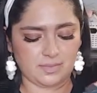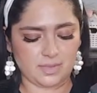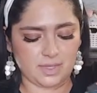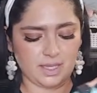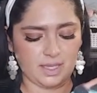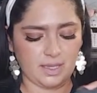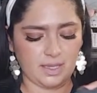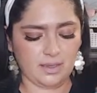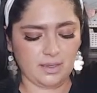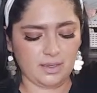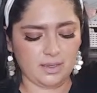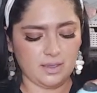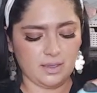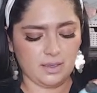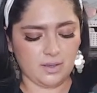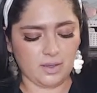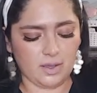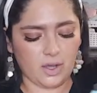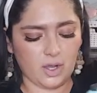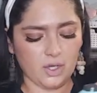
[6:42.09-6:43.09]
Okay.
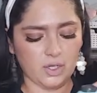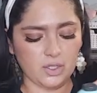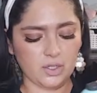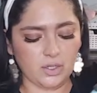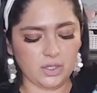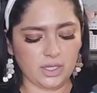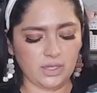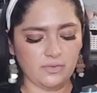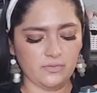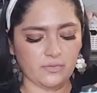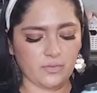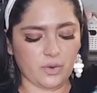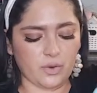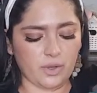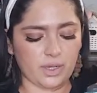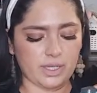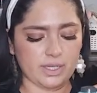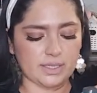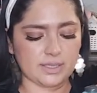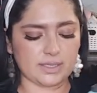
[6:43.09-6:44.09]
All you're looking
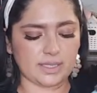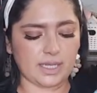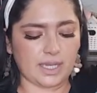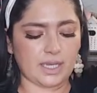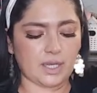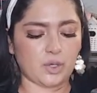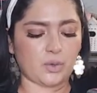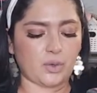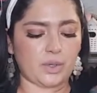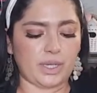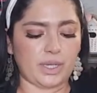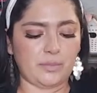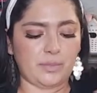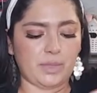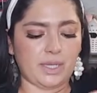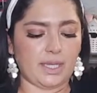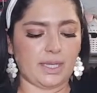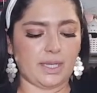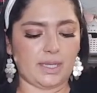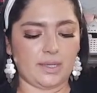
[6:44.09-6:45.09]
for is a
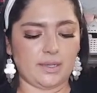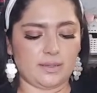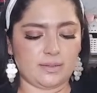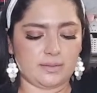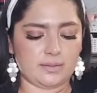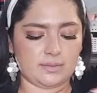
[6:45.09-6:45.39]
creamy